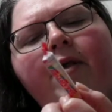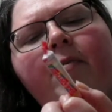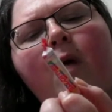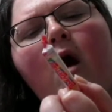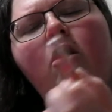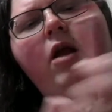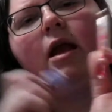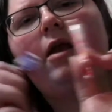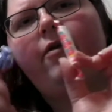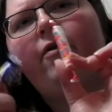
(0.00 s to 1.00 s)

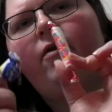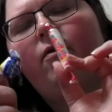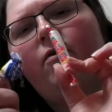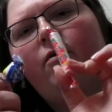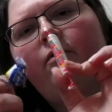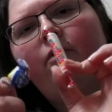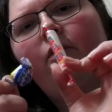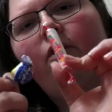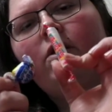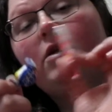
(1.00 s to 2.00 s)
Smarties.
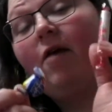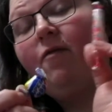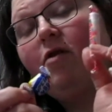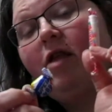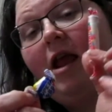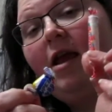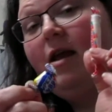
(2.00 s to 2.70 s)
So for the thing